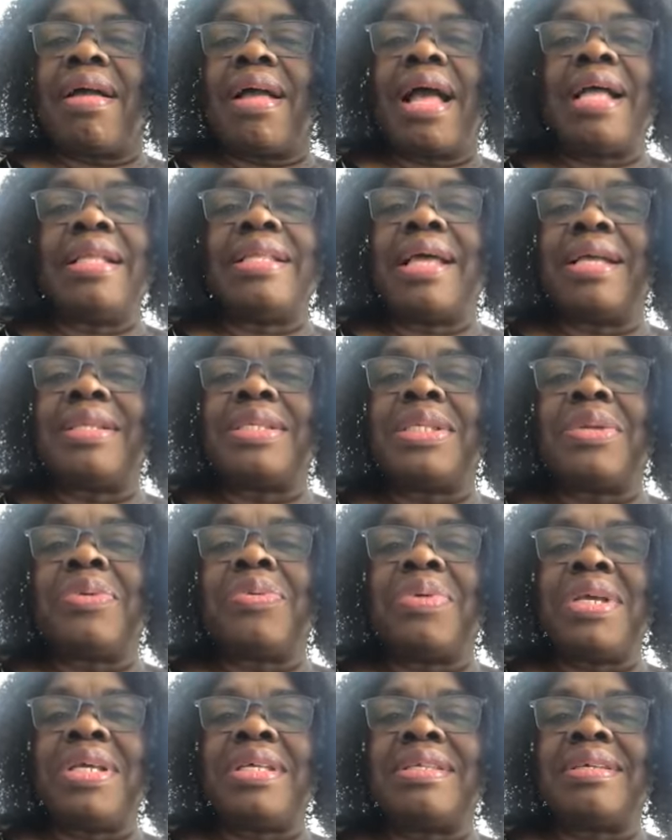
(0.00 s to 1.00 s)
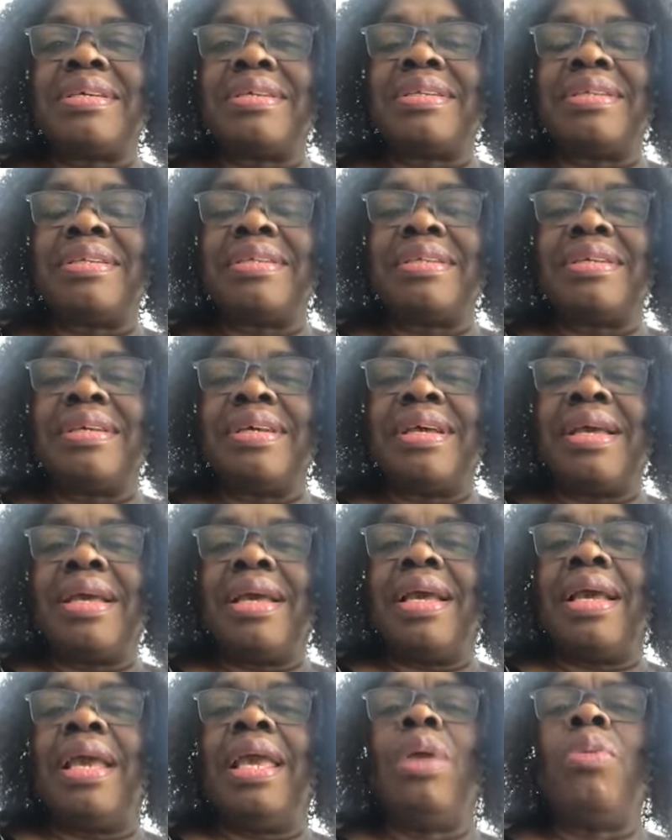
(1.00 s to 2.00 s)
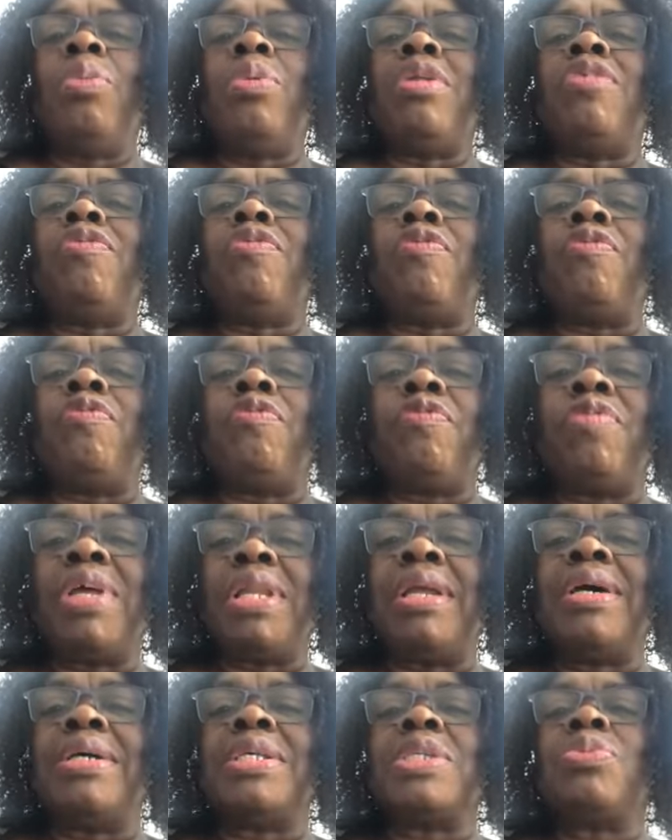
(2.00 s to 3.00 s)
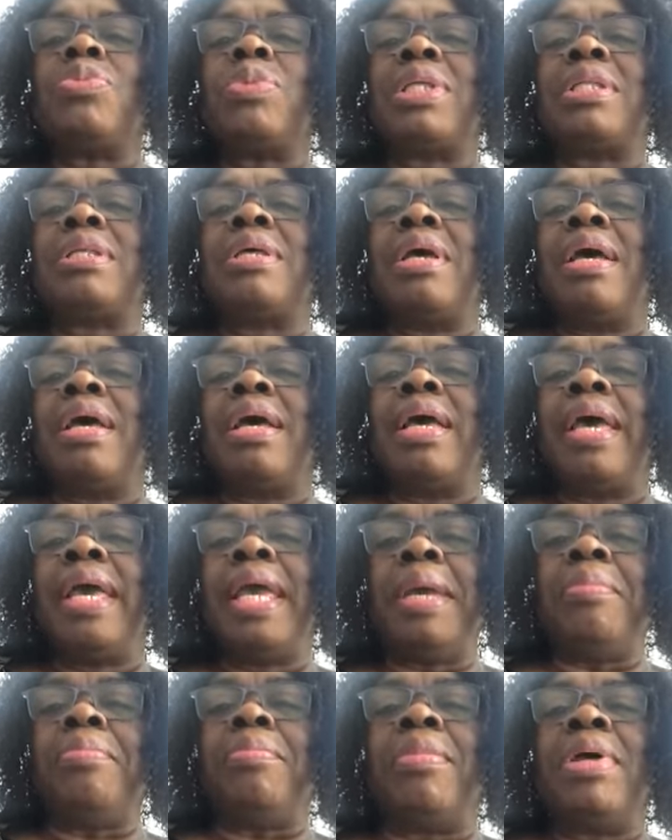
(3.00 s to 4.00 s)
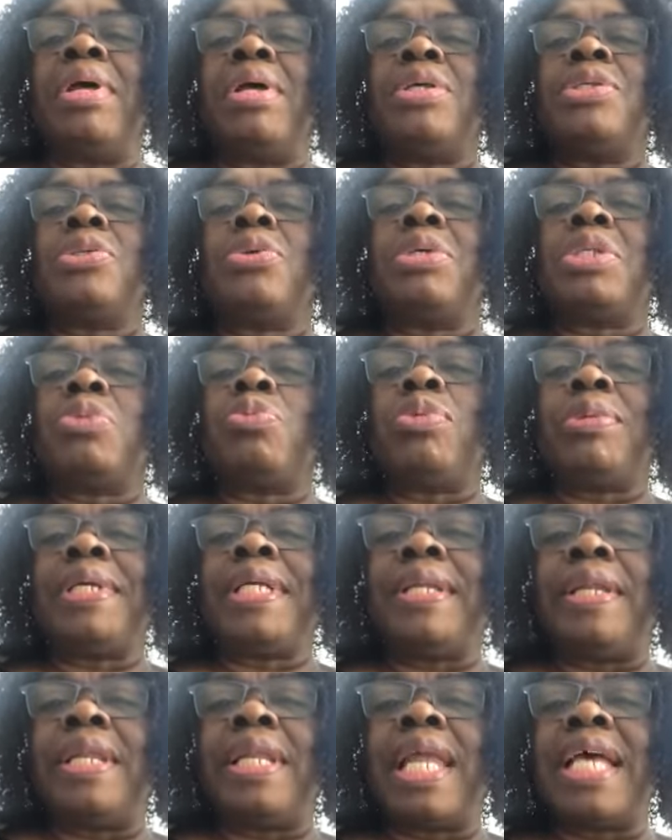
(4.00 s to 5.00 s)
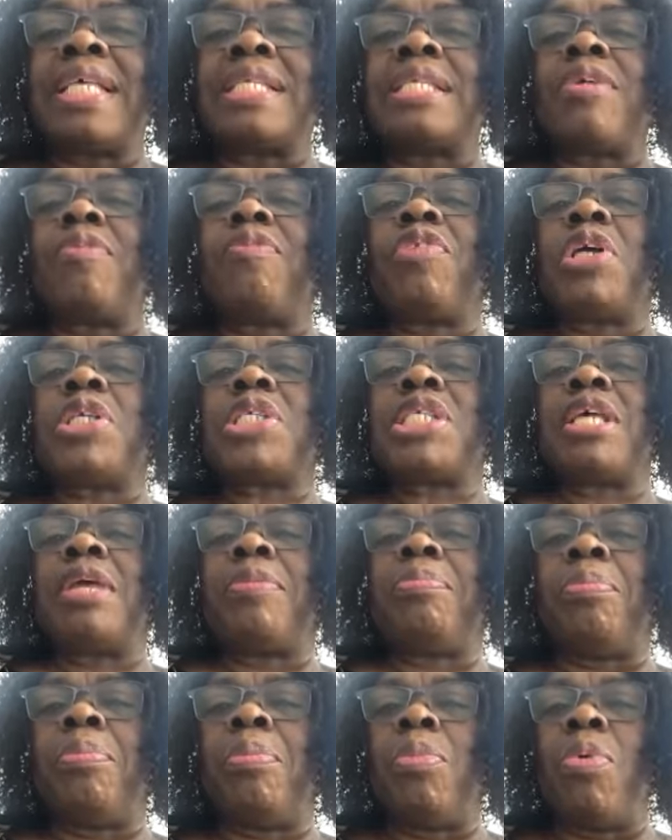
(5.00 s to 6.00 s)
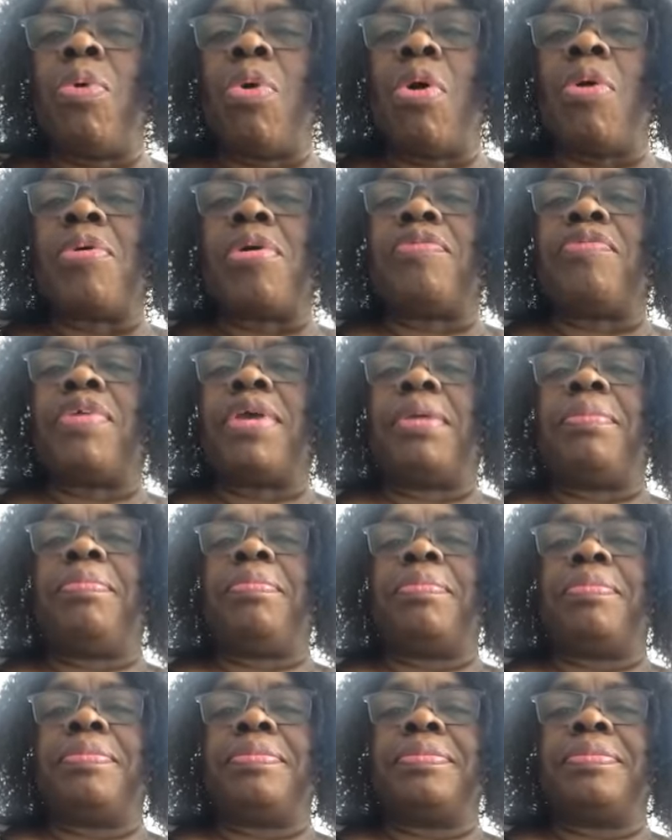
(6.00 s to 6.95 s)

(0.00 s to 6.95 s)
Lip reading: And that's the reason. He will fill us with him, so it will be less of us and more of him.